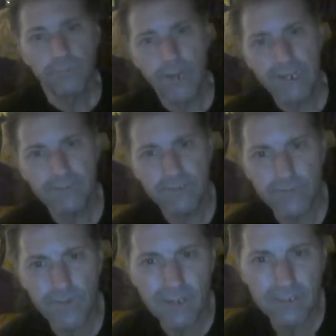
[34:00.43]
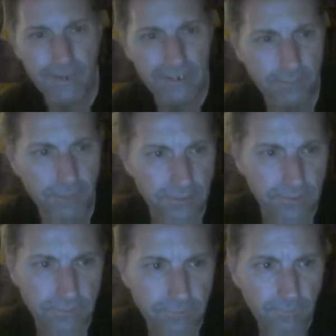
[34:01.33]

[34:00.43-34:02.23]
Reigns versus Rollins back to commercial.